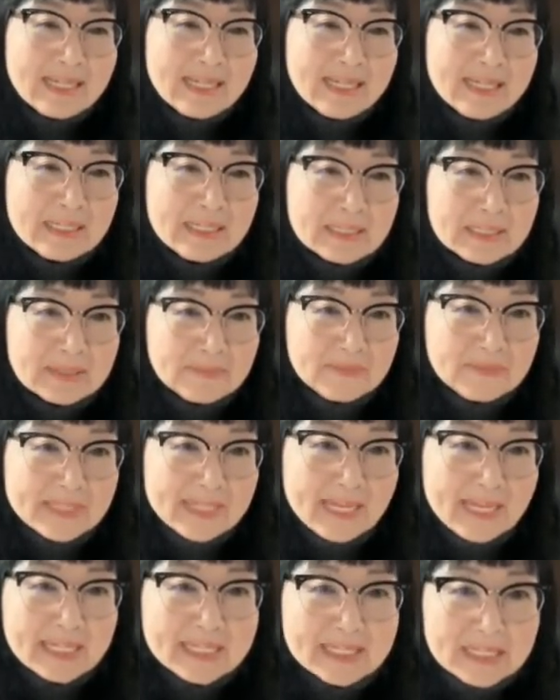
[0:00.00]
is
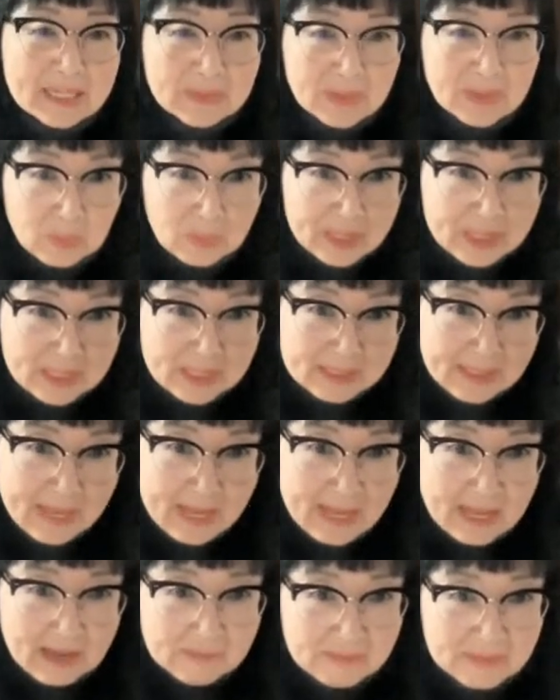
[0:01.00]
fantastic that we can
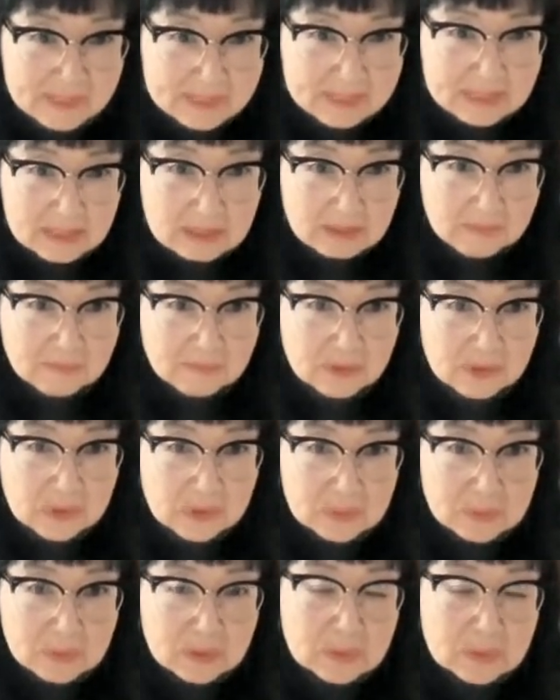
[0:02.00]
have this little
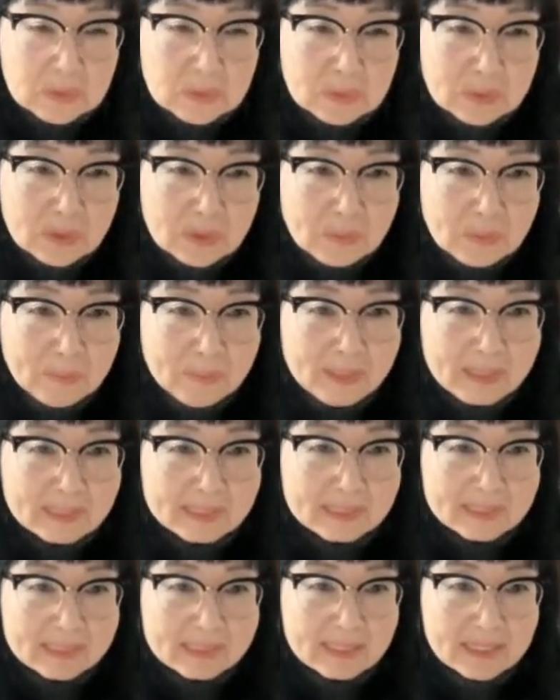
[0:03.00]
virtual tour,
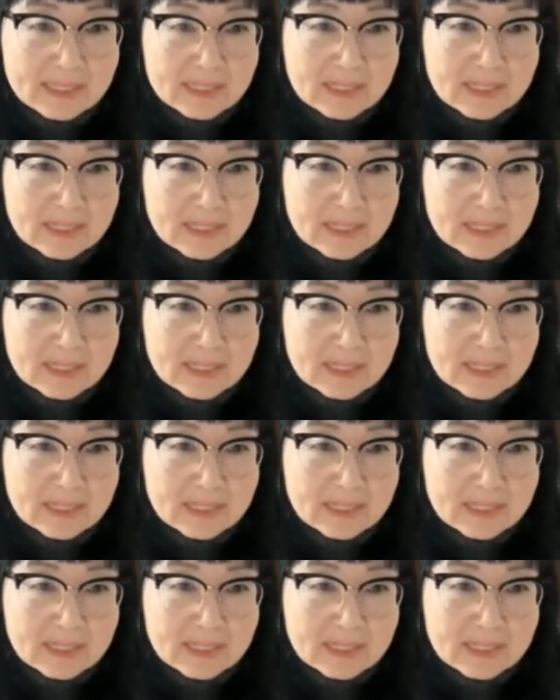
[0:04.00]
but